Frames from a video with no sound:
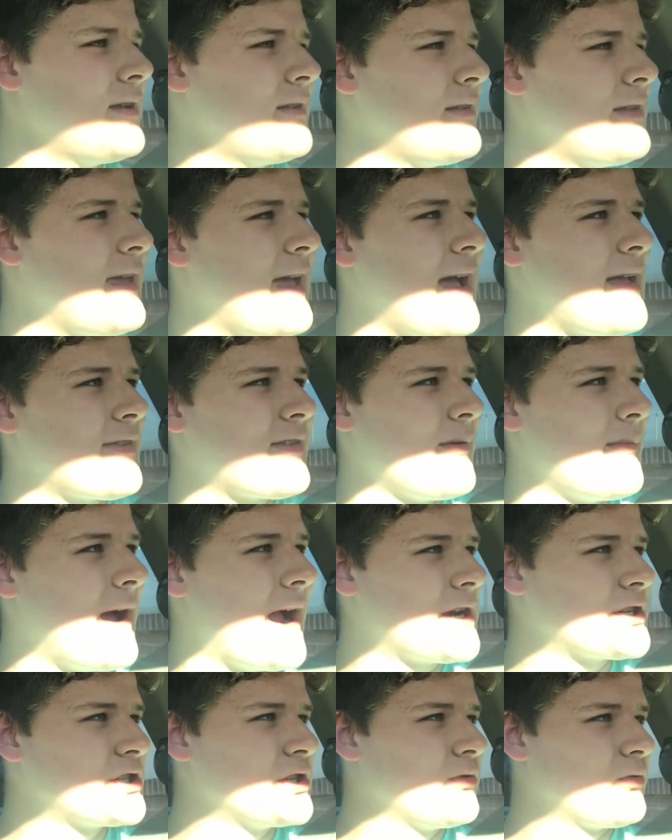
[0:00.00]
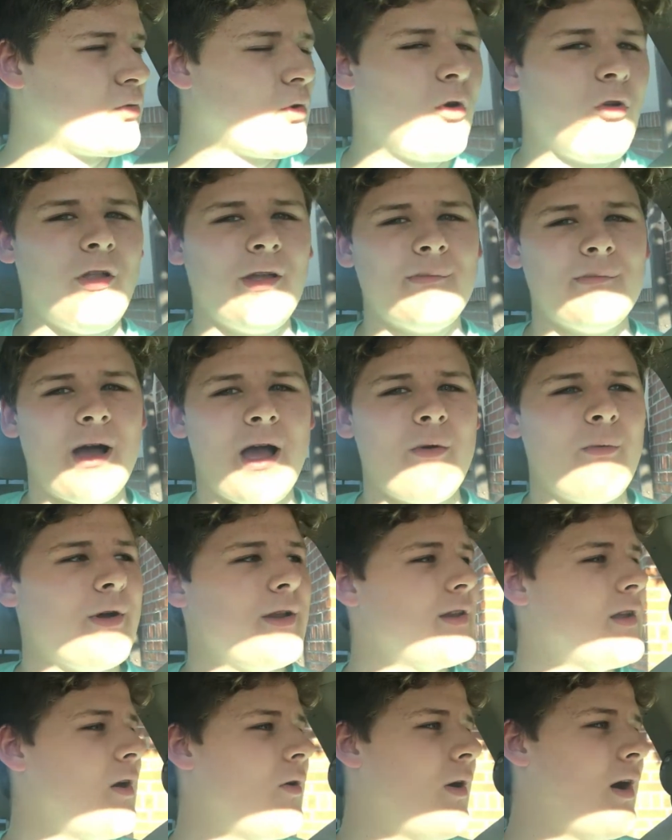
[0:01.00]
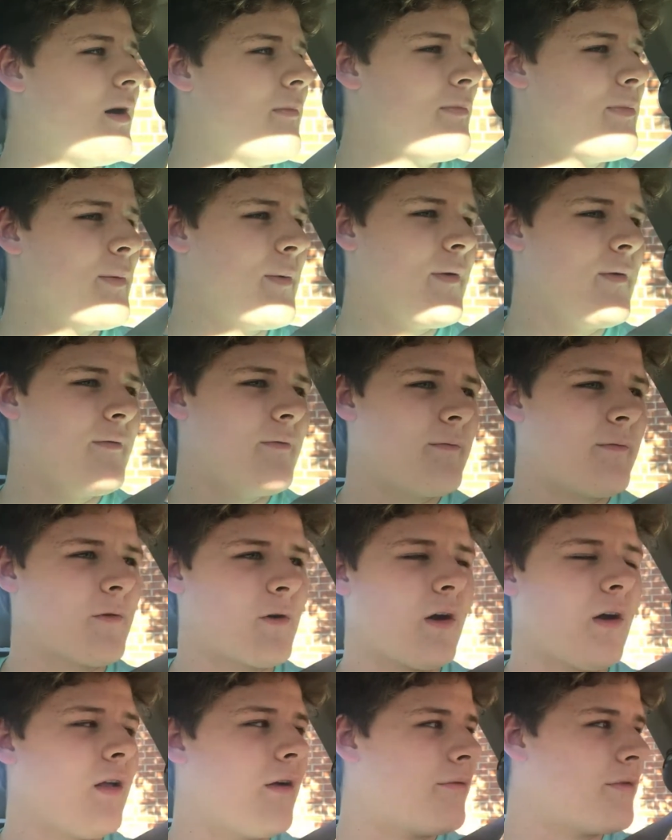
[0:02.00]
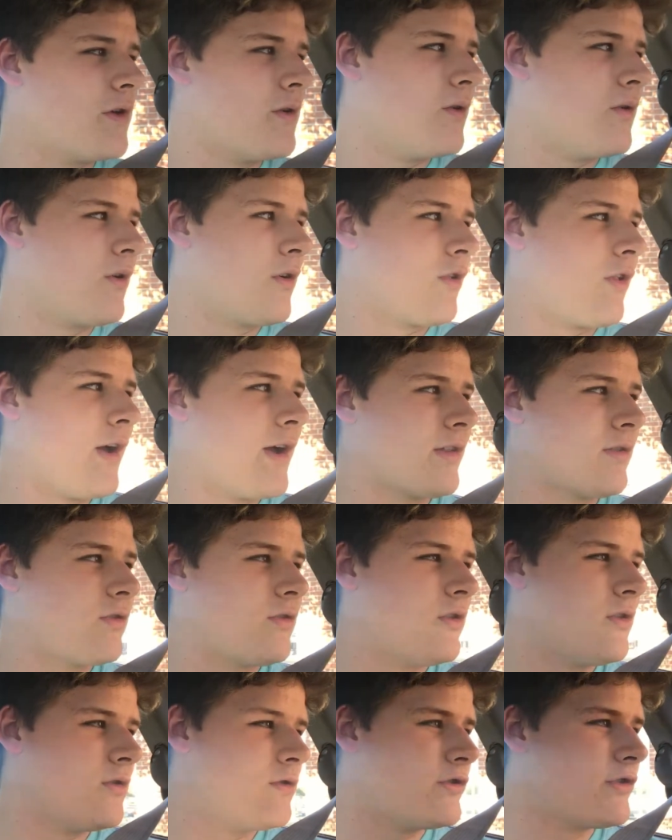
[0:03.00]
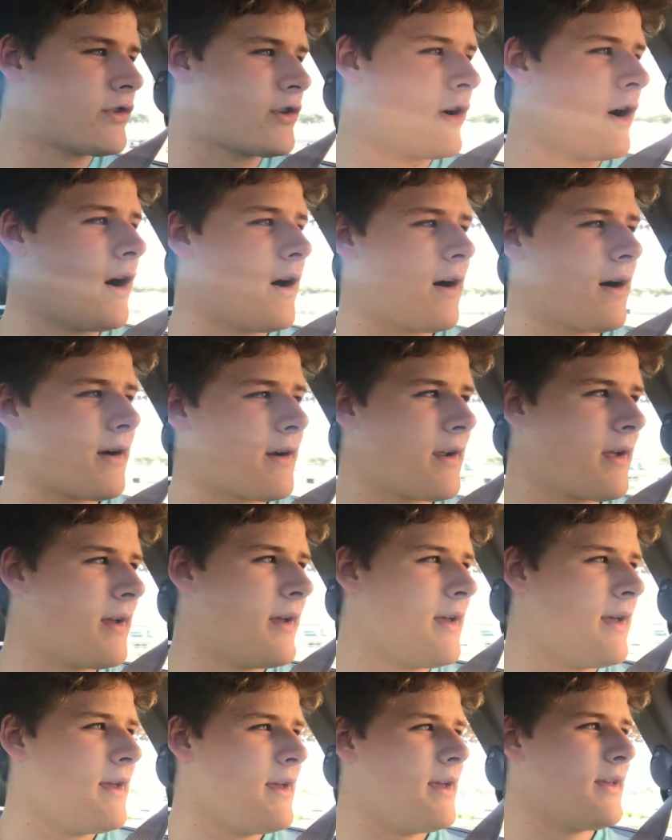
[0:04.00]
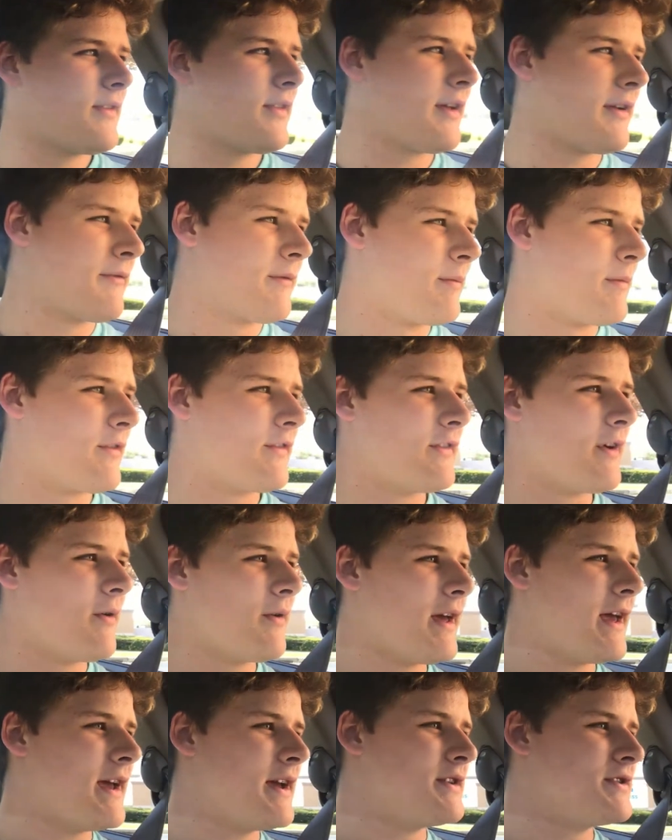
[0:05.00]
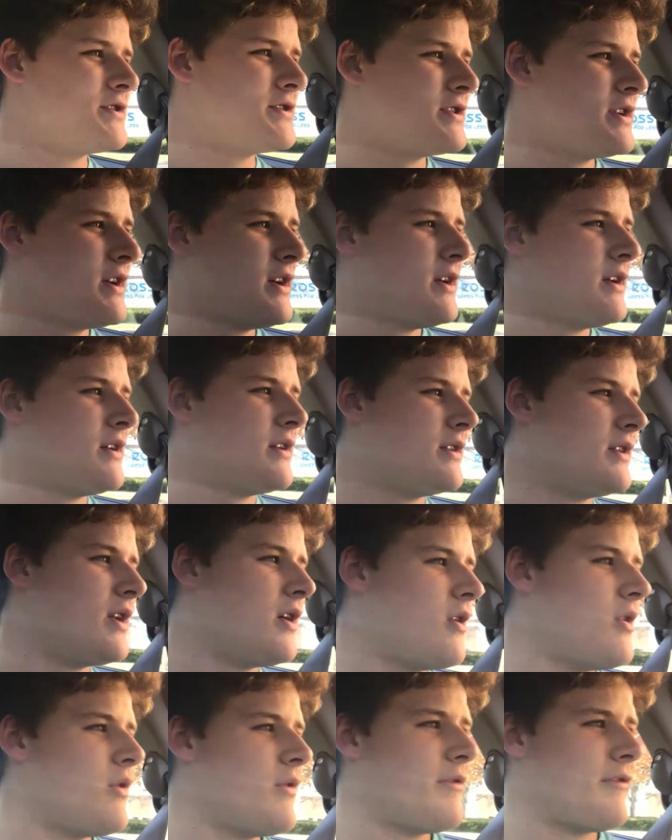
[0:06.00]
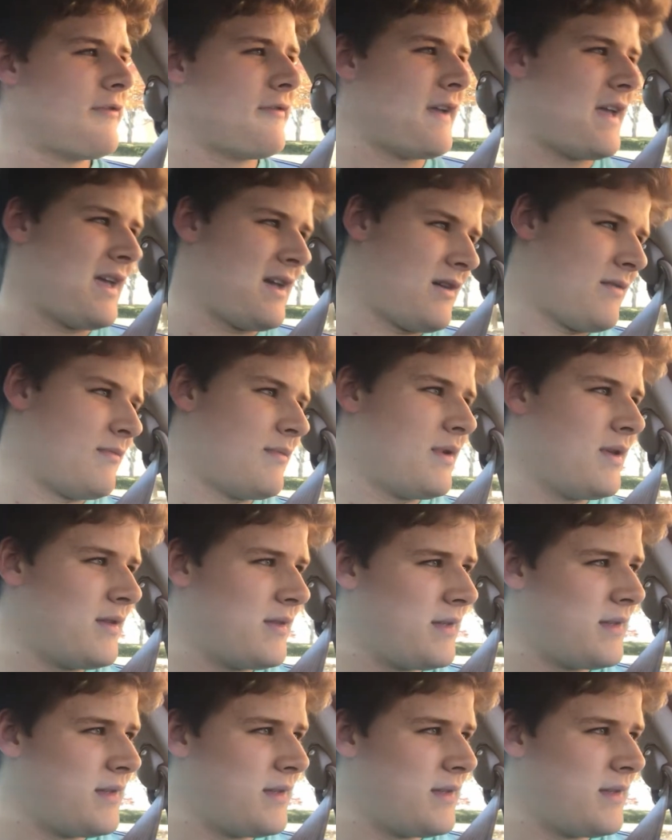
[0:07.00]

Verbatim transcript: Yes, I'm actually rolling my window up for all of you who are like, dude, your car is like from the Stone Age. No, fam.